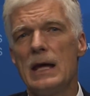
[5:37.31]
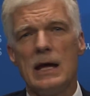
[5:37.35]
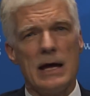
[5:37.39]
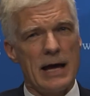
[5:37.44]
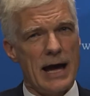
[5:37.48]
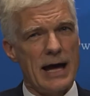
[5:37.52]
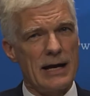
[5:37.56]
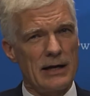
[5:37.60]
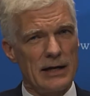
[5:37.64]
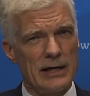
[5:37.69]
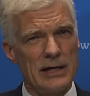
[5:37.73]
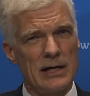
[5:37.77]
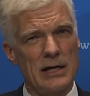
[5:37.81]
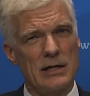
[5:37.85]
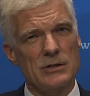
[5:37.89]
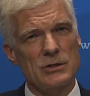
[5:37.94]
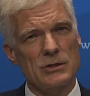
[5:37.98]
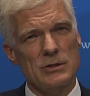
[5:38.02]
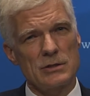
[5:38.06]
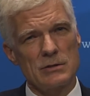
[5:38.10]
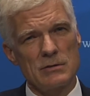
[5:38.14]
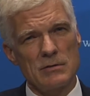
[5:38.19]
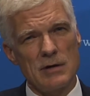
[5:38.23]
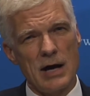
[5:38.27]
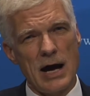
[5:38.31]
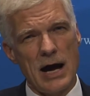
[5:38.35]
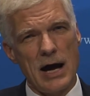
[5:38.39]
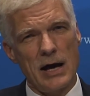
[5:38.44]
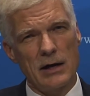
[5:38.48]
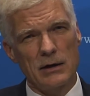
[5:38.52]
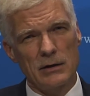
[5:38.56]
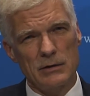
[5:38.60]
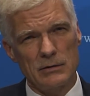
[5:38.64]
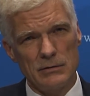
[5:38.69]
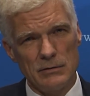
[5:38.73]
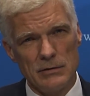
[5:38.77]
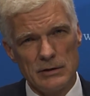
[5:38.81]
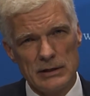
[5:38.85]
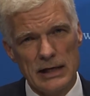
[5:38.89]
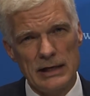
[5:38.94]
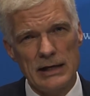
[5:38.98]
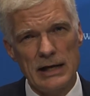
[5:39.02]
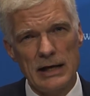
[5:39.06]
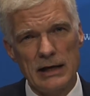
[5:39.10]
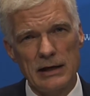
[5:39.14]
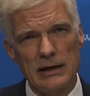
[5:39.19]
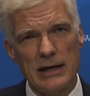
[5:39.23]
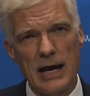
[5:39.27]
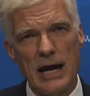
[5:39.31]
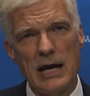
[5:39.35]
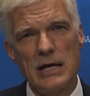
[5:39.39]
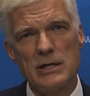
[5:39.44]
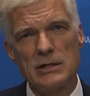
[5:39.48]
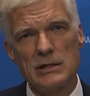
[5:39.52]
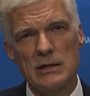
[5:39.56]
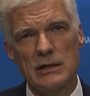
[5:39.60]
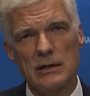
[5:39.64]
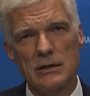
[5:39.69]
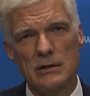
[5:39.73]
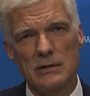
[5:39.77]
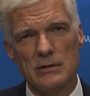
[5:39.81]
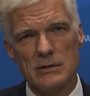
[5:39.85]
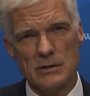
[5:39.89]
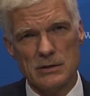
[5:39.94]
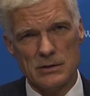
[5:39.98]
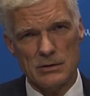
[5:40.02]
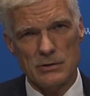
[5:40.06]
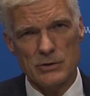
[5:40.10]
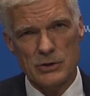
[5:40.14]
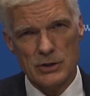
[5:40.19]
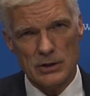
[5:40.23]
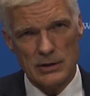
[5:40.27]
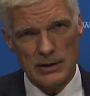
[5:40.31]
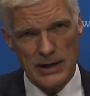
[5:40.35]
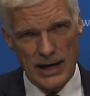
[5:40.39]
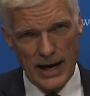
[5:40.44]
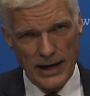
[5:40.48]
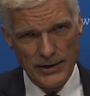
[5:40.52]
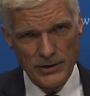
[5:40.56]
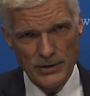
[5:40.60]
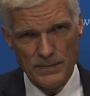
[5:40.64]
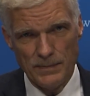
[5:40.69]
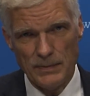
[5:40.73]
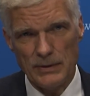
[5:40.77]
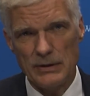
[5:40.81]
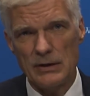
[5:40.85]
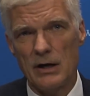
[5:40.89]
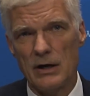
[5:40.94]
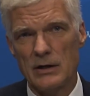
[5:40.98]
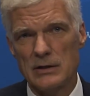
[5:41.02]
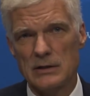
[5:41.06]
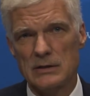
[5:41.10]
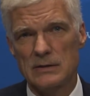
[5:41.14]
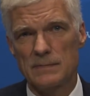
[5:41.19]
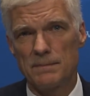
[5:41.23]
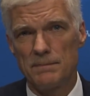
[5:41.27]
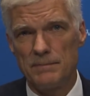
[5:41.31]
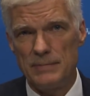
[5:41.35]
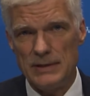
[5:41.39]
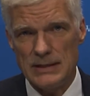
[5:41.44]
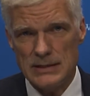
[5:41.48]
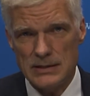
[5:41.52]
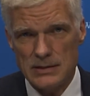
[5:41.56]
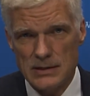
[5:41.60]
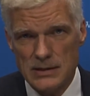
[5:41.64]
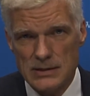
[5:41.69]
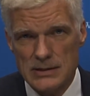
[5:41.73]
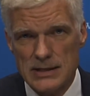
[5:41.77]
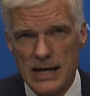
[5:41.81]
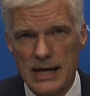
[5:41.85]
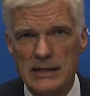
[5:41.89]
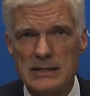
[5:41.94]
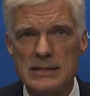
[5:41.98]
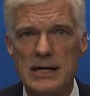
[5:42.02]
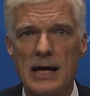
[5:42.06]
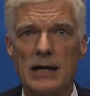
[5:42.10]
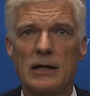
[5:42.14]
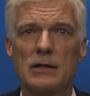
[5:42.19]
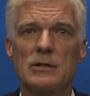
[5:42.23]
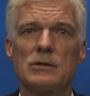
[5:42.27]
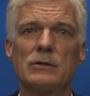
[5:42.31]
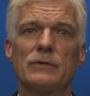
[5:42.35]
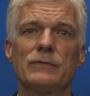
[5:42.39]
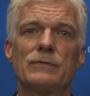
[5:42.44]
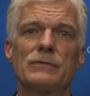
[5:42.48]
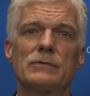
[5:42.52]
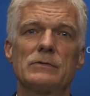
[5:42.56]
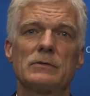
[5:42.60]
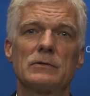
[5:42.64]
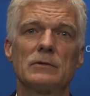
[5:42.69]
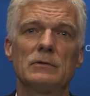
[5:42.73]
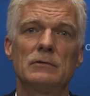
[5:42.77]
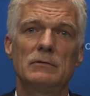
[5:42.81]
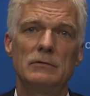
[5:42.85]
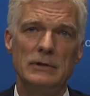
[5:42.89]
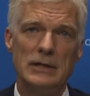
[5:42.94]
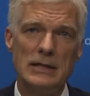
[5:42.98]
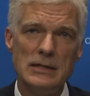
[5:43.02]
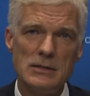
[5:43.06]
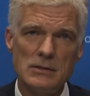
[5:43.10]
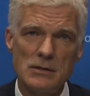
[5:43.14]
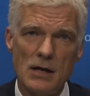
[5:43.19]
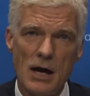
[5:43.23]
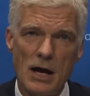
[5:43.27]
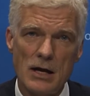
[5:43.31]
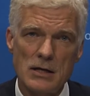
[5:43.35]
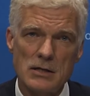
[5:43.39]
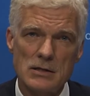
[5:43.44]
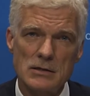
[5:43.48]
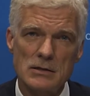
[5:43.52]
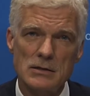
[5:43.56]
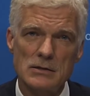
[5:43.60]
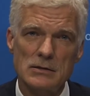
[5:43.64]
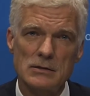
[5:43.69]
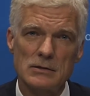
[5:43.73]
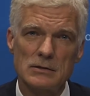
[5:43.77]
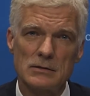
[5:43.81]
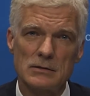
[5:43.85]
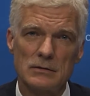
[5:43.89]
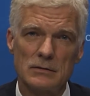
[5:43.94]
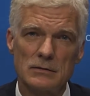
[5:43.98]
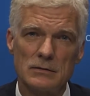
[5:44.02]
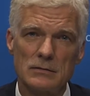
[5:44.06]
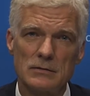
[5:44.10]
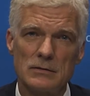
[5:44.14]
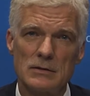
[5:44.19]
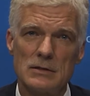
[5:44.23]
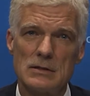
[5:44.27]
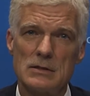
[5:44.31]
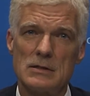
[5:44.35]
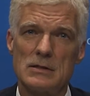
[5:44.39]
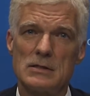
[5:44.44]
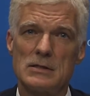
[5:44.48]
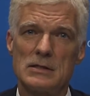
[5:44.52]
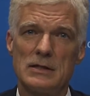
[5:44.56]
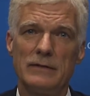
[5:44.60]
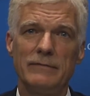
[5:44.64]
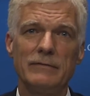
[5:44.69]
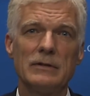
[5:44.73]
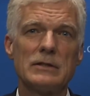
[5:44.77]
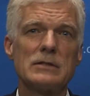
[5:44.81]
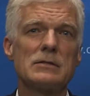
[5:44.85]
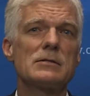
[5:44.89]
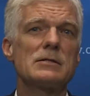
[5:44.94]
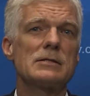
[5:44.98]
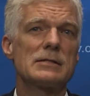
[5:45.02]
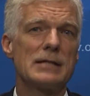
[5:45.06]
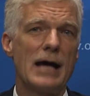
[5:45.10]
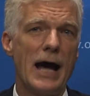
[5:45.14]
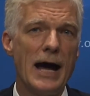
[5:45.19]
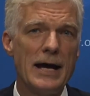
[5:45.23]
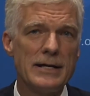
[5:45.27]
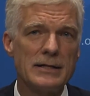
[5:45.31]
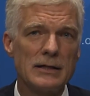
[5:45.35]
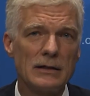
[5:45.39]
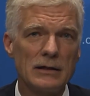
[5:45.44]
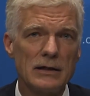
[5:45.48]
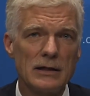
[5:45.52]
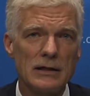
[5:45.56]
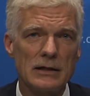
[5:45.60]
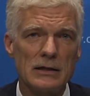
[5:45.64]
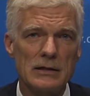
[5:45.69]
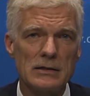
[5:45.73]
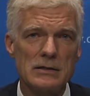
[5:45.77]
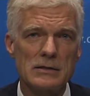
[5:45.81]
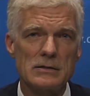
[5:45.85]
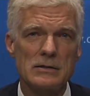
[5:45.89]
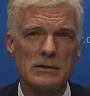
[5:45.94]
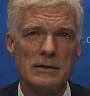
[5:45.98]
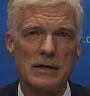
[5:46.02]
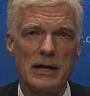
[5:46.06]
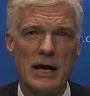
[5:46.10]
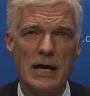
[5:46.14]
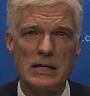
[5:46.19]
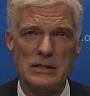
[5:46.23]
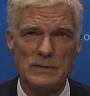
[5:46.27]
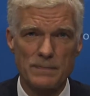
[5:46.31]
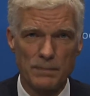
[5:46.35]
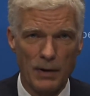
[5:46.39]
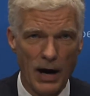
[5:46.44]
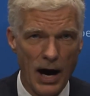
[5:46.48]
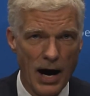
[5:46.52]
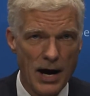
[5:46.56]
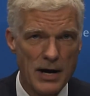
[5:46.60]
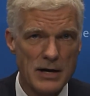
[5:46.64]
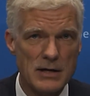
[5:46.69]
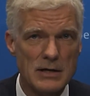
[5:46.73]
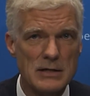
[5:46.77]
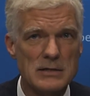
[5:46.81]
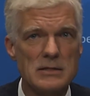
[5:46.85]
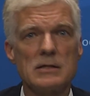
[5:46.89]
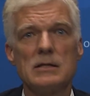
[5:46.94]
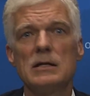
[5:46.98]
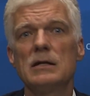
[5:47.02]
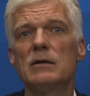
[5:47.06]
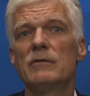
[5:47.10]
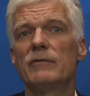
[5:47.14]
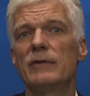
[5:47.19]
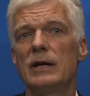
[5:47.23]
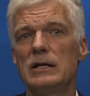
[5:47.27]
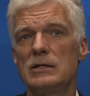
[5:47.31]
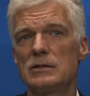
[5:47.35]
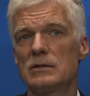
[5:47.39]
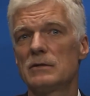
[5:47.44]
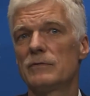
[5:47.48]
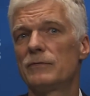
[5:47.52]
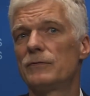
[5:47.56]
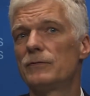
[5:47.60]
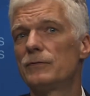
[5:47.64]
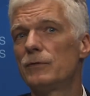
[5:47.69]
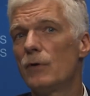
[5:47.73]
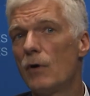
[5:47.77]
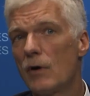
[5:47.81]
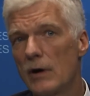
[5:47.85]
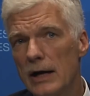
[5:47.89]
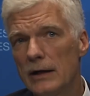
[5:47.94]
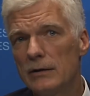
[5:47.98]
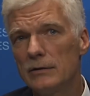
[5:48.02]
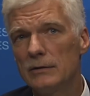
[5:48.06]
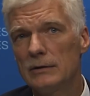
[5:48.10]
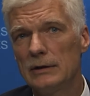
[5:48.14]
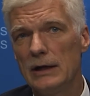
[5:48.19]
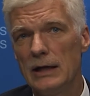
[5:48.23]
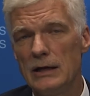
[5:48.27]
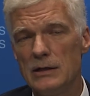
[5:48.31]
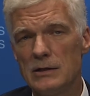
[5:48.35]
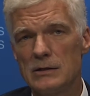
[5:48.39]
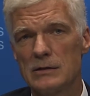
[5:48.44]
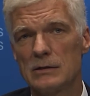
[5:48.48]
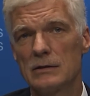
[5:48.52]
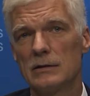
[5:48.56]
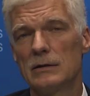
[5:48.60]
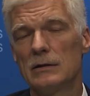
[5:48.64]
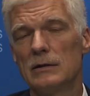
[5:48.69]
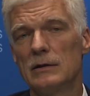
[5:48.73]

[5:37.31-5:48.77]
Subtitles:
And leaders who are good at engaging social entrepreneurs, business executives, researchers, civil society leaders as partners in innovation for education.